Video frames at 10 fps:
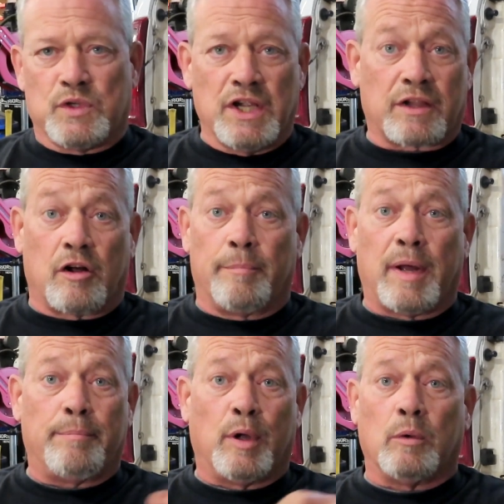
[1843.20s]
check all
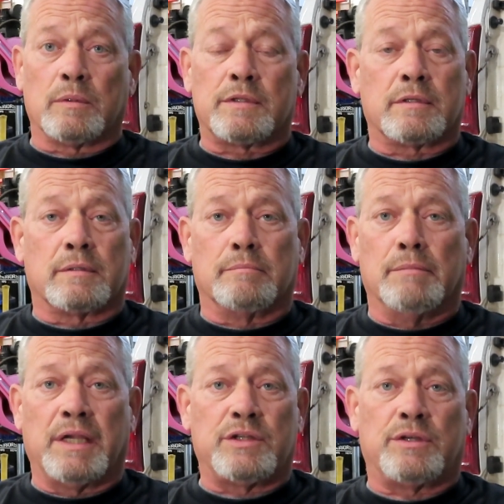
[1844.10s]
my bolts,
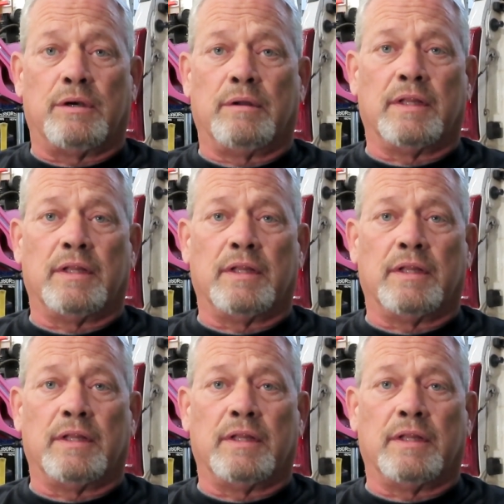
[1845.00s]
make sure